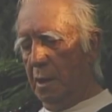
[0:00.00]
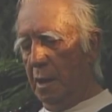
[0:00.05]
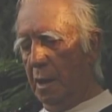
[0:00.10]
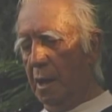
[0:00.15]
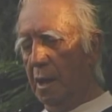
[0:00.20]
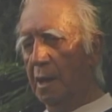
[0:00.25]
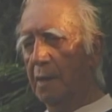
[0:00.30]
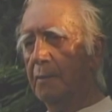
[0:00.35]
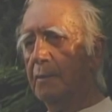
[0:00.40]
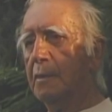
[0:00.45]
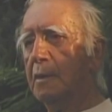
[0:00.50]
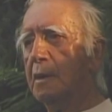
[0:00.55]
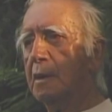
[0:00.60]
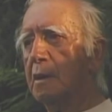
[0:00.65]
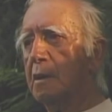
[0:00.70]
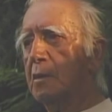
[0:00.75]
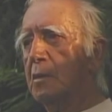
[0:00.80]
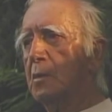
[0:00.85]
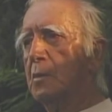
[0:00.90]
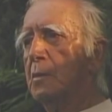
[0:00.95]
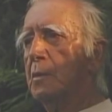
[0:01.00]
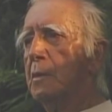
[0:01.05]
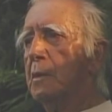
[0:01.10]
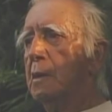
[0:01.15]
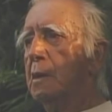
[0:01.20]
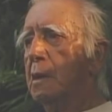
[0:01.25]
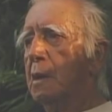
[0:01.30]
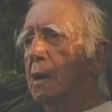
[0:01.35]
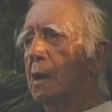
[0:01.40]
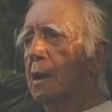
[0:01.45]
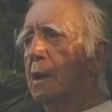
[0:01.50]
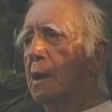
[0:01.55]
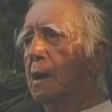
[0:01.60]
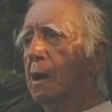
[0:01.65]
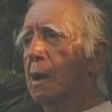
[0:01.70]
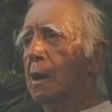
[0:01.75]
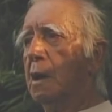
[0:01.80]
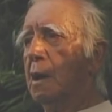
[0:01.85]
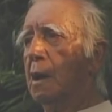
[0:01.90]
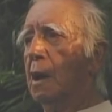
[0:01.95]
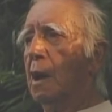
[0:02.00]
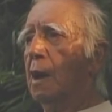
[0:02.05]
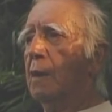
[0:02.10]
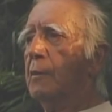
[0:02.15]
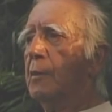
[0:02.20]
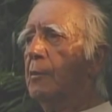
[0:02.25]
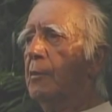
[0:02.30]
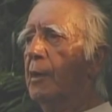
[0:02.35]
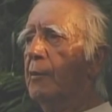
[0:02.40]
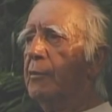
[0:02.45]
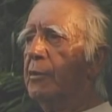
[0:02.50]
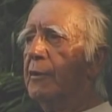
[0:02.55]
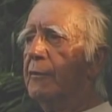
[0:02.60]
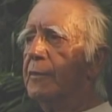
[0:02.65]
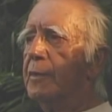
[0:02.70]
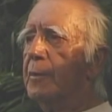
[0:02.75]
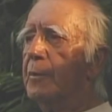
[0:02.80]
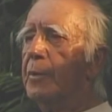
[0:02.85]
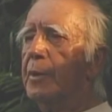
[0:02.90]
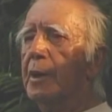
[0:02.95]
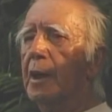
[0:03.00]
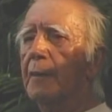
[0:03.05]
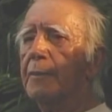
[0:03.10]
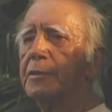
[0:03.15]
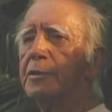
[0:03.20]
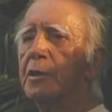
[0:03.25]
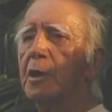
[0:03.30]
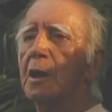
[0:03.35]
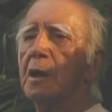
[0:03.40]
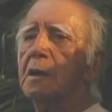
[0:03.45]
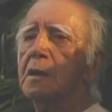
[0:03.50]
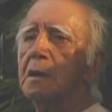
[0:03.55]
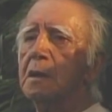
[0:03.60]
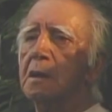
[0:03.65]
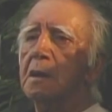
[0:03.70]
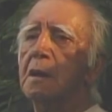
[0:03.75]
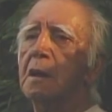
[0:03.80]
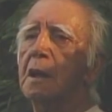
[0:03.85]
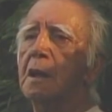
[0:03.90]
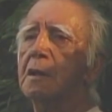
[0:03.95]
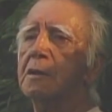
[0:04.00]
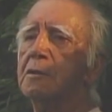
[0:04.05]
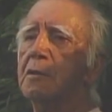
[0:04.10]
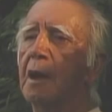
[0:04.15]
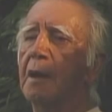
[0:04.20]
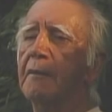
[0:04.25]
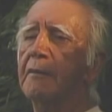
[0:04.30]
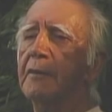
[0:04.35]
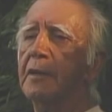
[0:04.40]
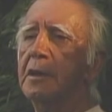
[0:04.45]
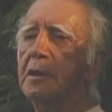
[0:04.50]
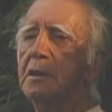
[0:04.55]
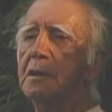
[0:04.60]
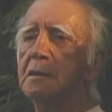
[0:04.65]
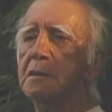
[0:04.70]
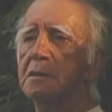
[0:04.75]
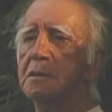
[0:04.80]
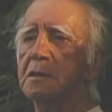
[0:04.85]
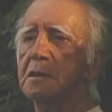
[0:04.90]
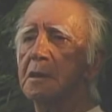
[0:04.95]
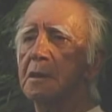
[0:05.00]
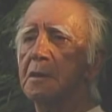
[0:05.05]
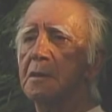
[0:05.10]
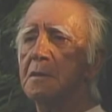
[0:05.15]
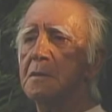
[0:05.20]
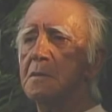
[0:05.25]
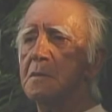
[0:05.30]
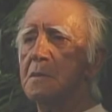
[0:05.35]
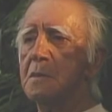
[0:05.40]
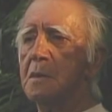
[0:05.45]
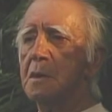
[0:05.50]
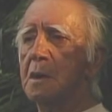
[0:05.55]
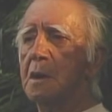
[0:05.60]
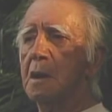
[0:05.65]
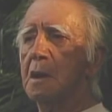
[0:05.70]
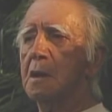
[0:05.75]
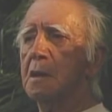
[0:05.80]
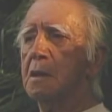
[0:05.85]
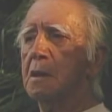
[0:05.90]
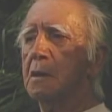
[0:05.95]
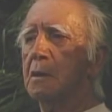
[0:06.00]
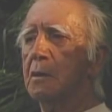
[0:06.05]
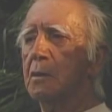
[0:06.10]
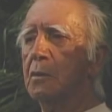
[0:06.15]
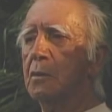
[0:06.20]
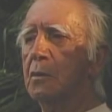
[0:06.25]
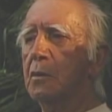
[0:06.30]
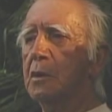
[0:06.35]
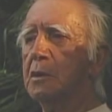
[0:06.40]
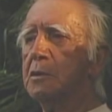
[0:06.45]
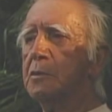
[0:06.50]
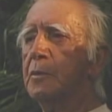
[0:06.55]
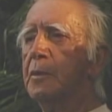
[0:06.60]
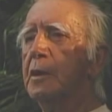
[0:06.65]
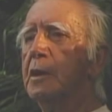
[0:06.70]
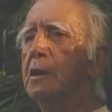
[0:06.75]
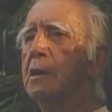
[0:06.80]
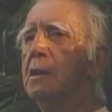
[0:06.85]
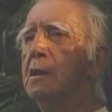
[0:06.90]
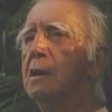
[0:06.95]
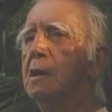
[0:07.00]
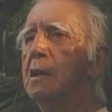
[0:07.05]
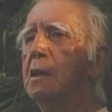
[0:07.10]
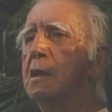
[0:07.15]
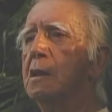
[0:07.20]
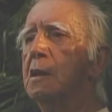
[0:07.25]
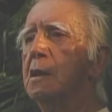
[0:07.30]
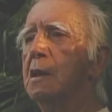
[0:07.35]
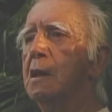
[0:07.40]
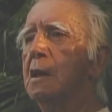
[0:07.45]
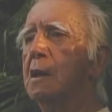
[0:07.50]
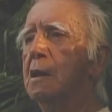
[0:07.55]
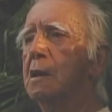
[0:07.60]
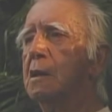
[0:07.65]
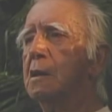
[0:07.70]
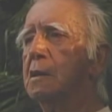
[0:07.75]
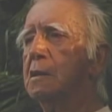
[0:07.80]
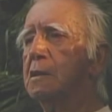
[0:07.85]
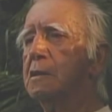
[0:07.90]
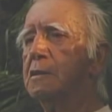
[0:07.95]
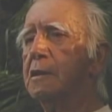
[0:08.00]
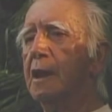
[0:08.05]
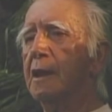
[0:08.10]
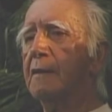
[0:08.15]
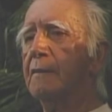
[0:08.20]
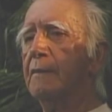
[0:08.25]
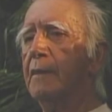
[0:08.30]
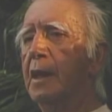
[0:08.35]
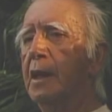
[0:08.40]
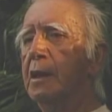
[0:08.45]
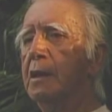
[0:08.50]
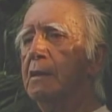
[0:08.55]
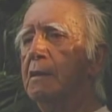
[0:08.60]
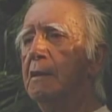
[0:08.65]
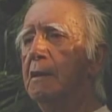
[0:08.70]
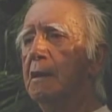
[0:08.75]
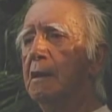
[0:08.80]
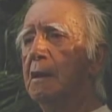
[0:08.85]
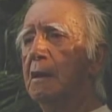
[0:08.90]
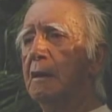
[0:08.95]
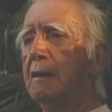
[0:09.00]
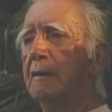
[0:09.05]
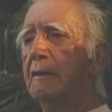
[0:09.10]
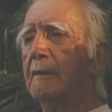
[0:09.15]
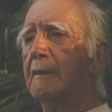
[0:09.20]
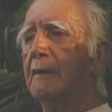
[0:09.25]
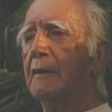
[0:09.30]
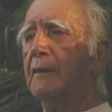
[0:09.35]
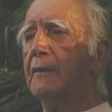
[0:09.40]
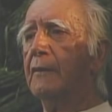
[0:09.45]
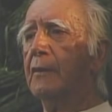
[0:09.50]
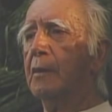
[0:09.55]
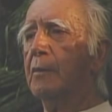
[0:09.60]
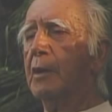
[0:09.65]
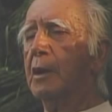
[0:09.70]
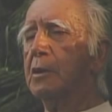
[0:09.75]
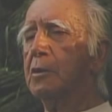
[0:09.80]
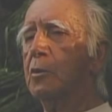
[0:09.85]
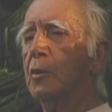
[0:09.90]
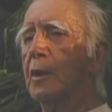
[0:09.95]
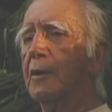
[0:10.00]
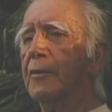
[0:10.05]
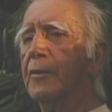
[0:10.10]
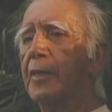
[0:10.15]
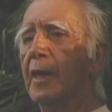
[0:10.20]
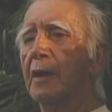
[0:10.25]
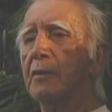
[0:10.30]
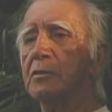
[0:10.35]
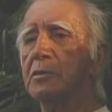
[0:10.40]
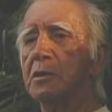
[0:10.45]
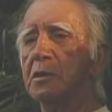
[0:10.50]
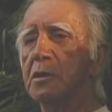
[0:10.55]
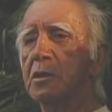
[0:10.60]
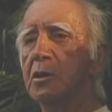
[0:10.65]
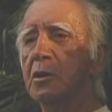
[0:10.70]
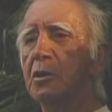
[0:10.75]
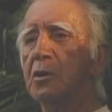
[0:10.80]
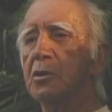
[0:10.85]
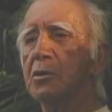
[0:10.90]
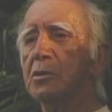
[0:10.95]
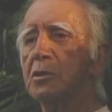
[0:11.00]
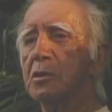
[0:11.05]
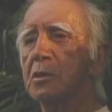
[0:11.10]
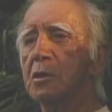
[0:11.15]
I'm a member of the Penobscot tribe of Indians who has been in the state of Maine for about 12,000 years.